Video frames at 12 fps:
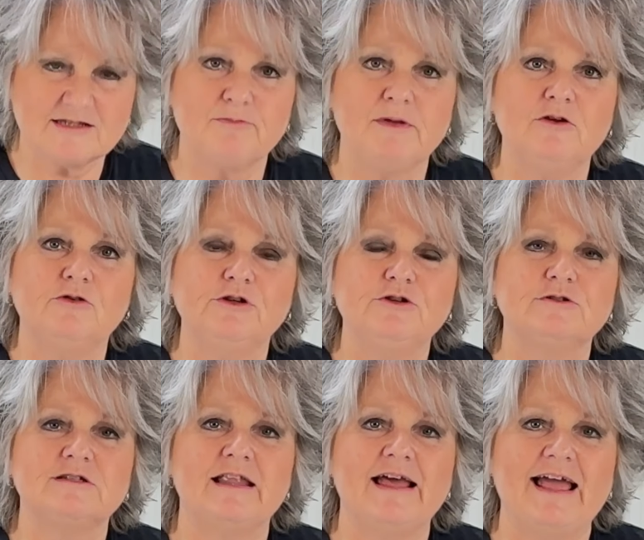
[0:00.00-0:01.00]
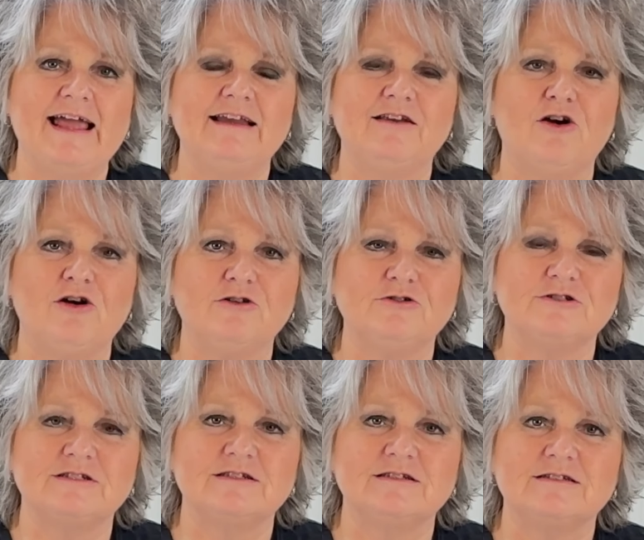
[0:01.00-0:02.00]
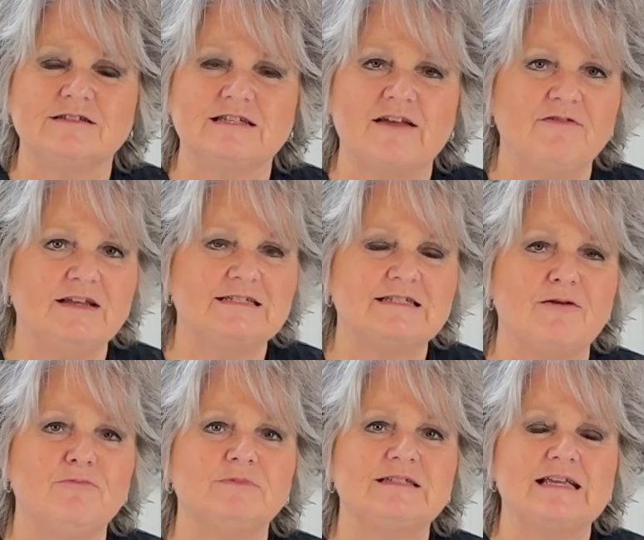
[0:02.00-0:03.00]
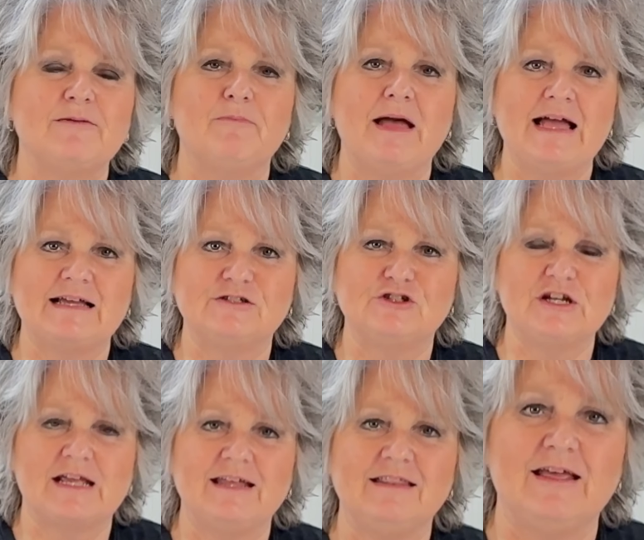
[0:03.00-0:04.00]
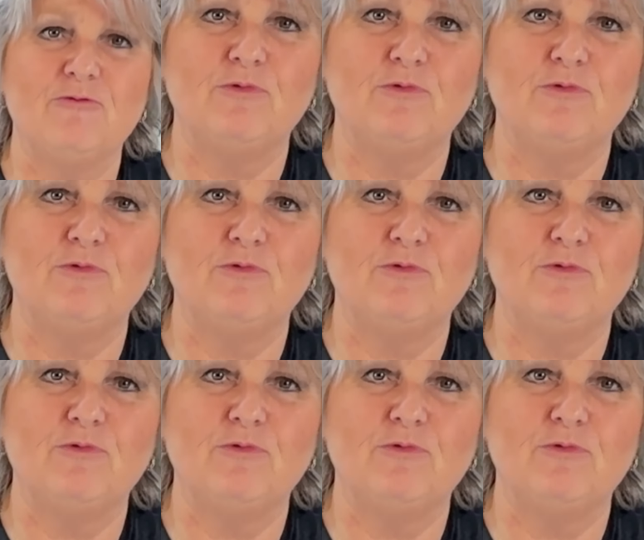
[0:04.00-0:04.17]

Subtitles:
a meal using that $8.70-some bag of chicken that